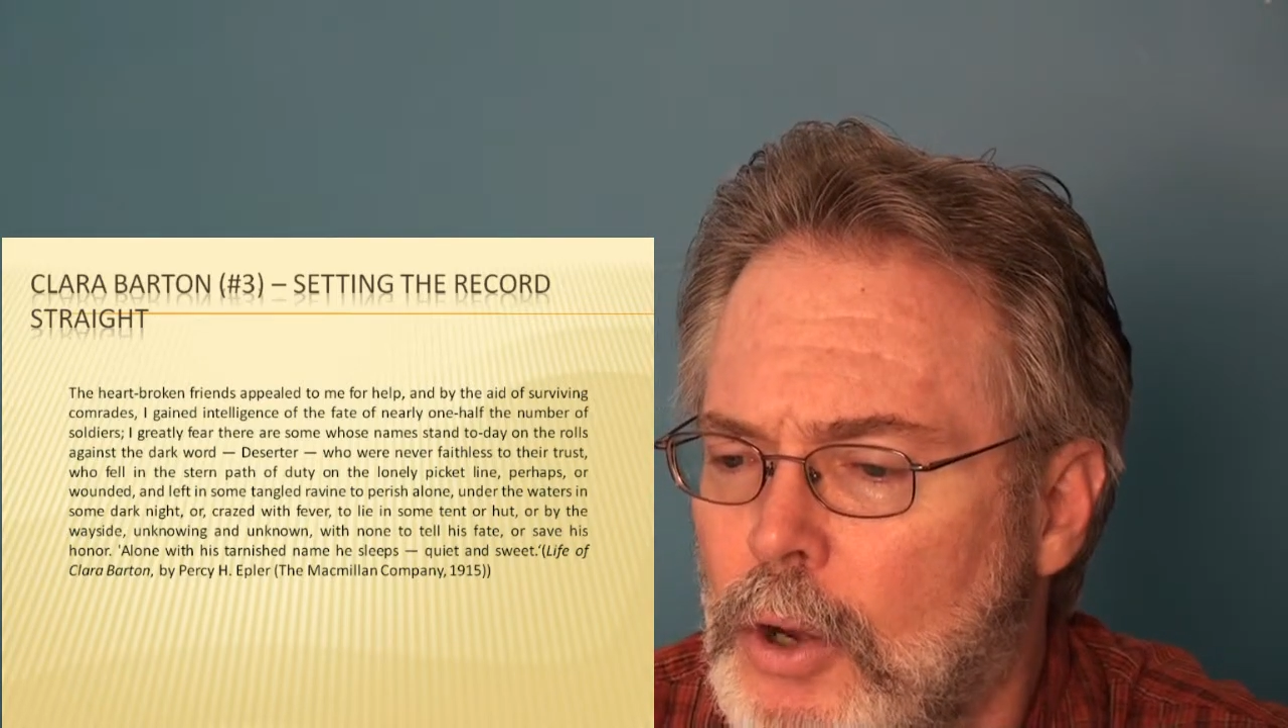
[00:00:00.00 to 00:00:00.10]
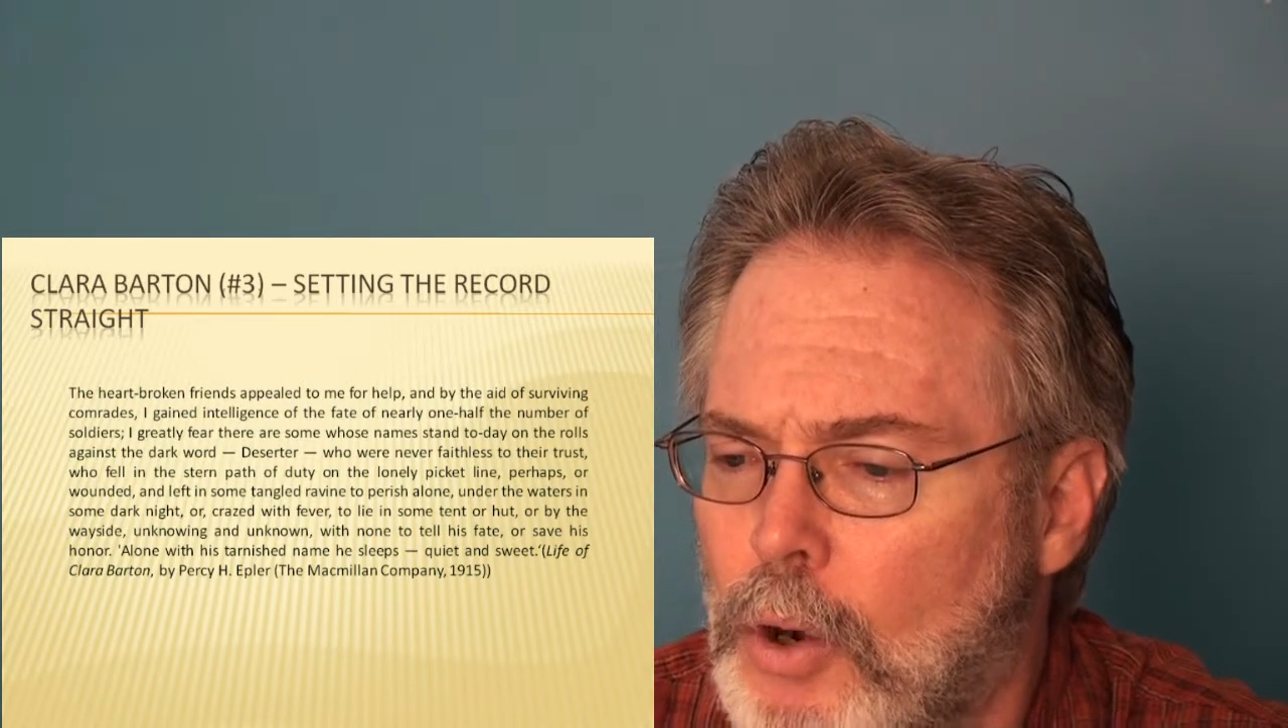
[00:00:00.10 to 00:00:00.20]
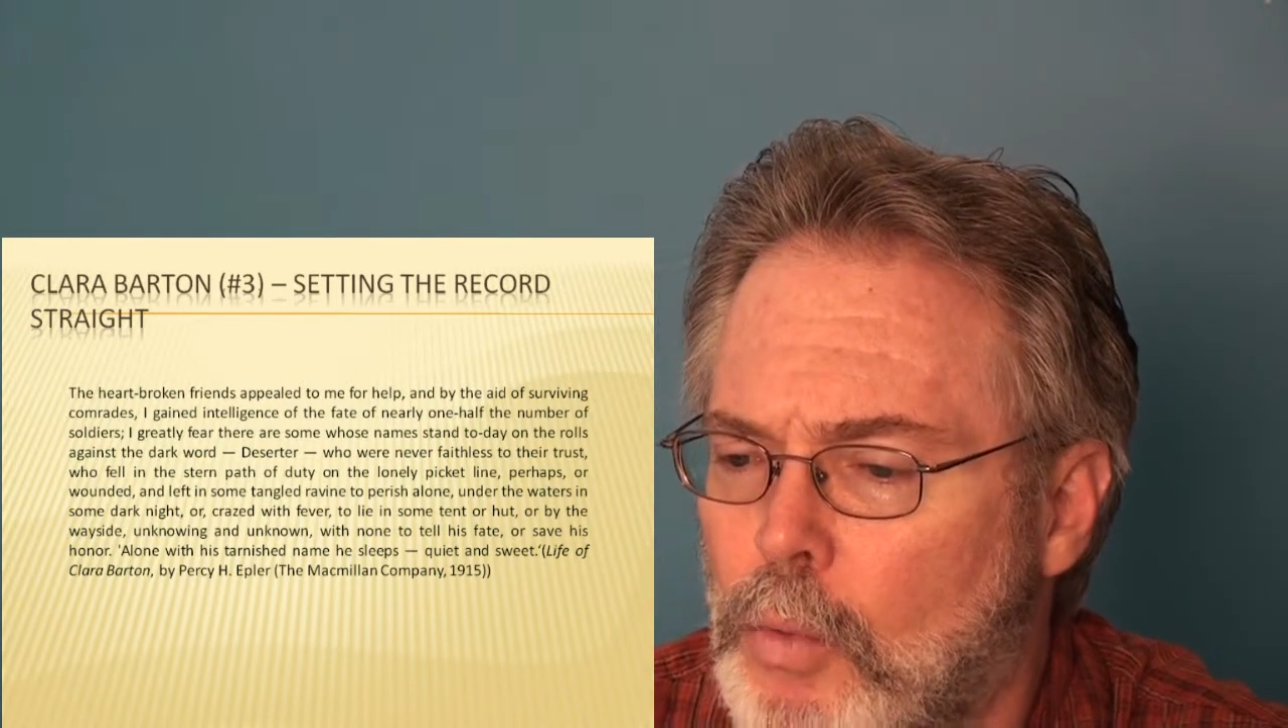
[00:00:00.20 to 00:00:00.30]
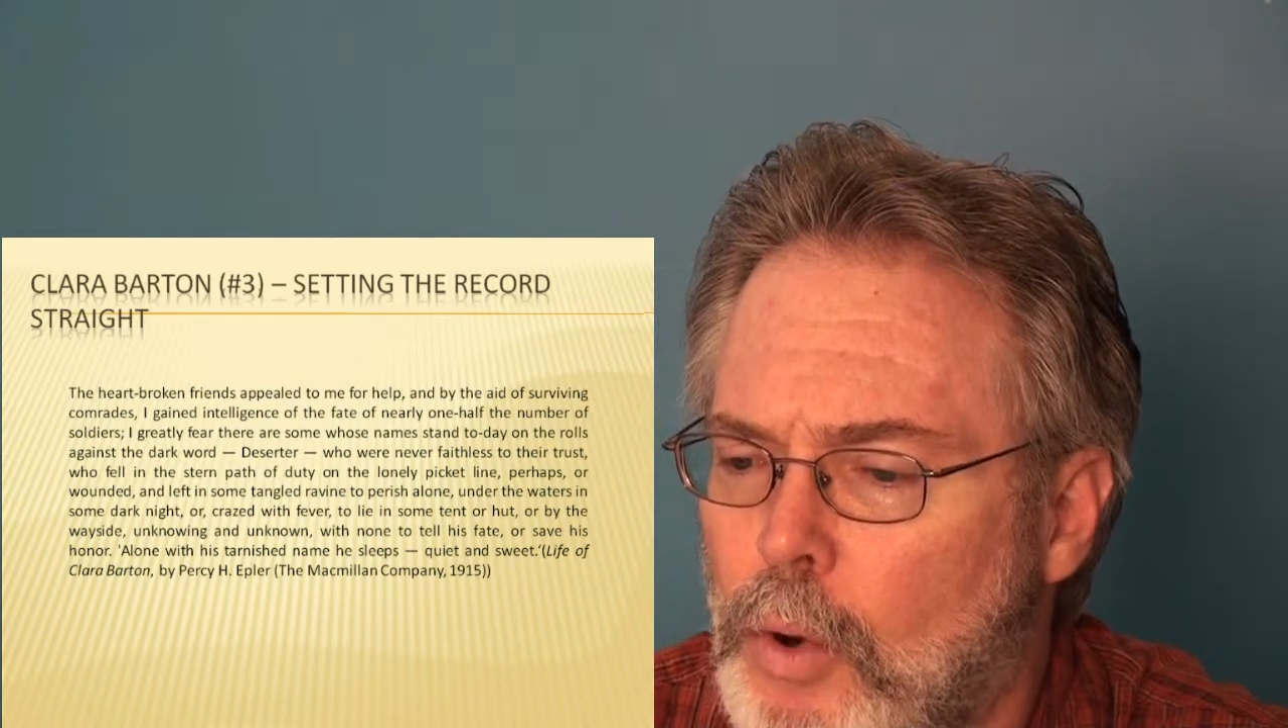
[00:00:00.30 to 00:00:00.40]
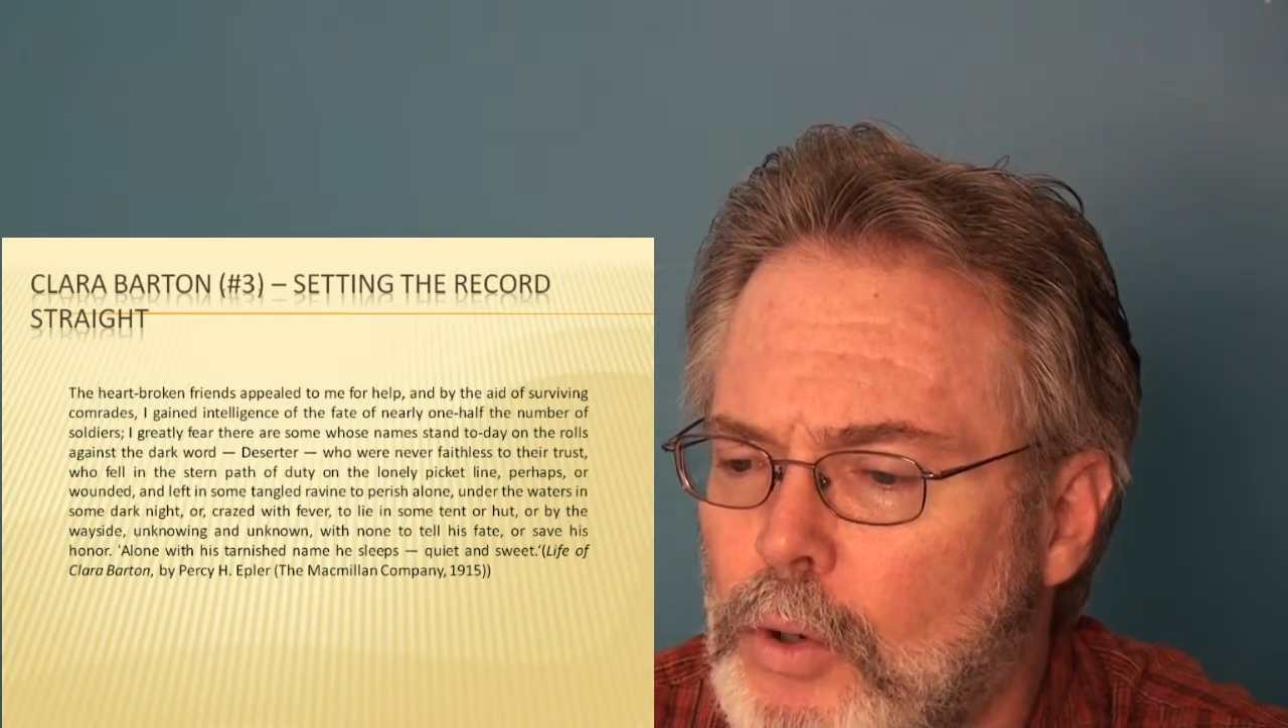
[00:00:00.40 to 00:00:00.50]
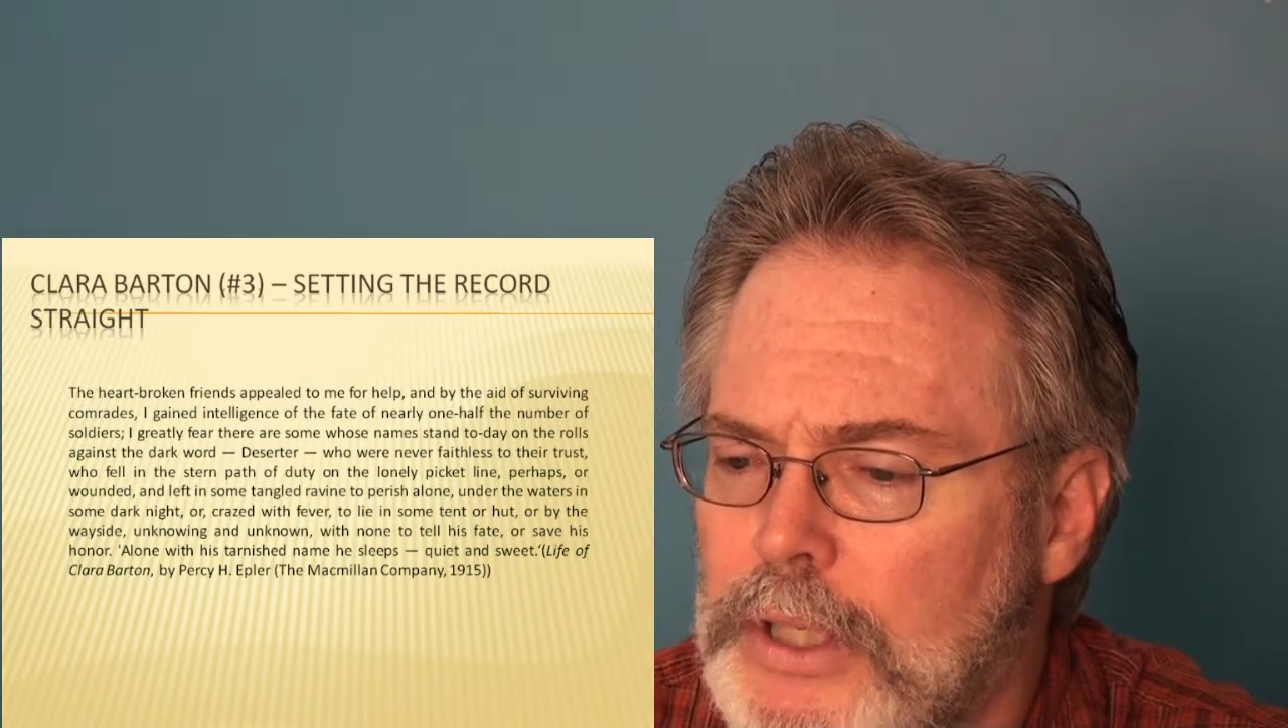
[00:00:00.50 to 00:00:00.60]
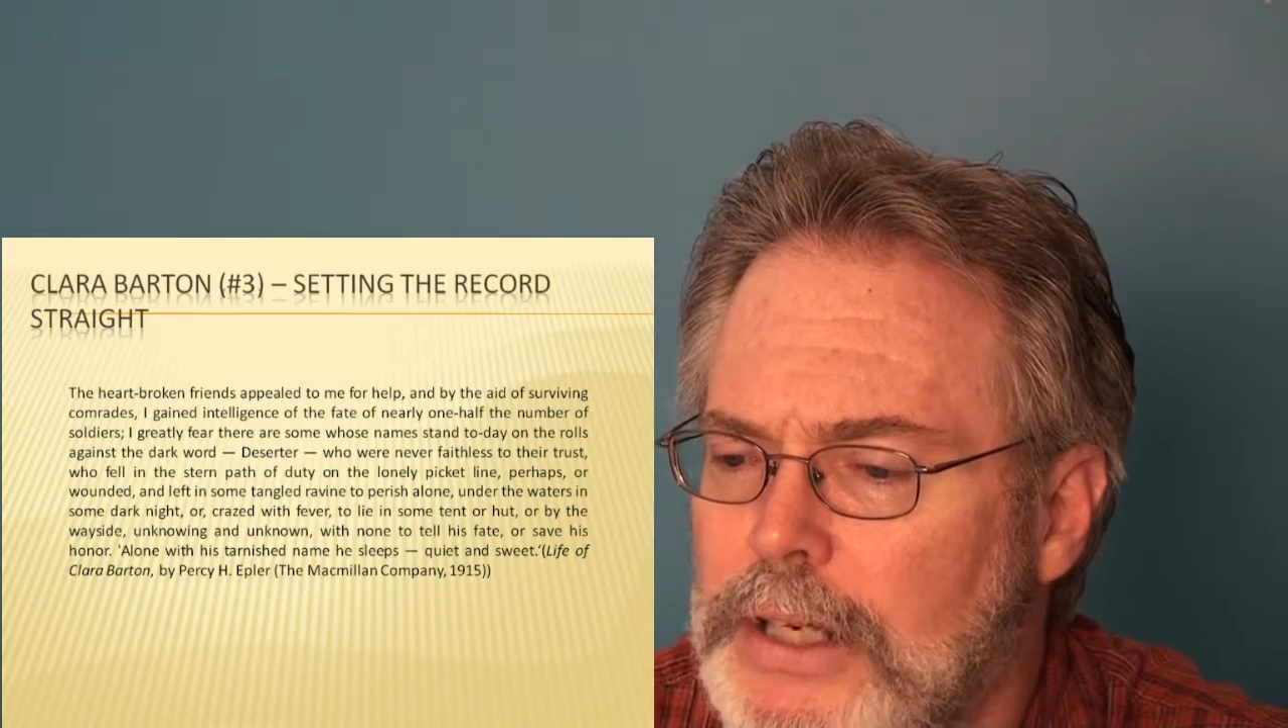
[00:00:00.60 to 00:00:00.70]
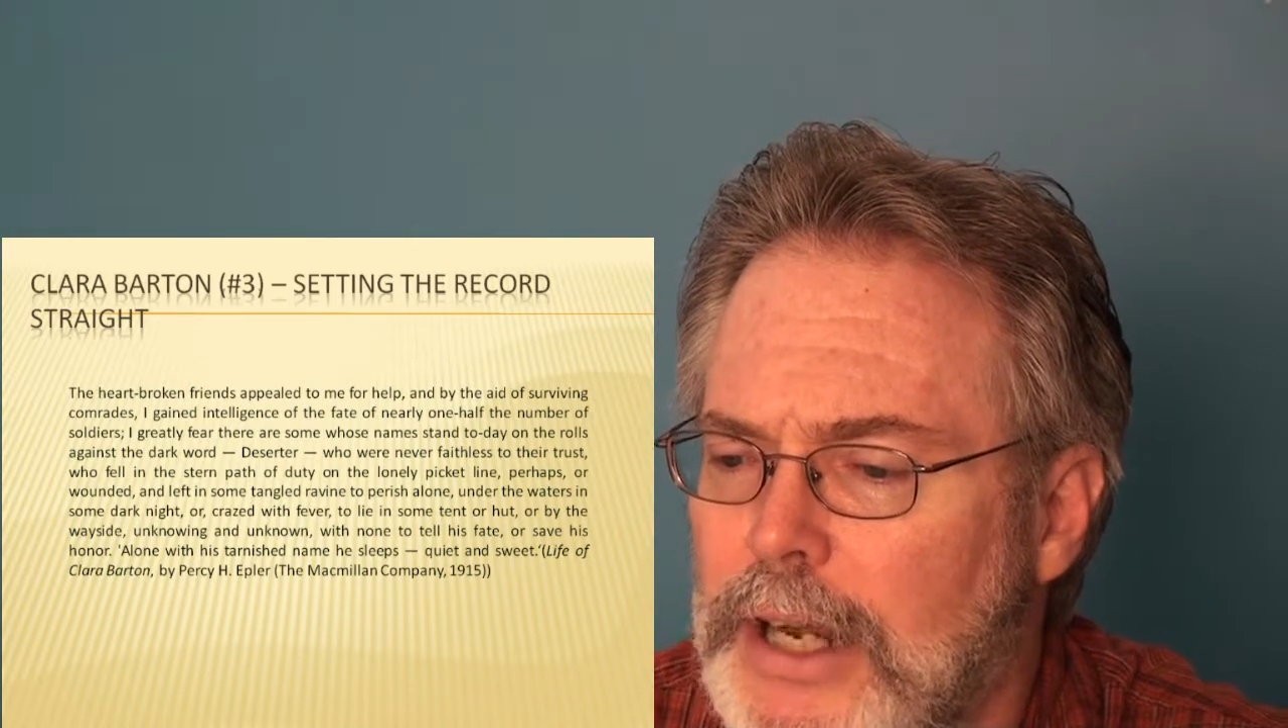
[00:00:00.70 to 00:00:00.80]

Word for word: or wounded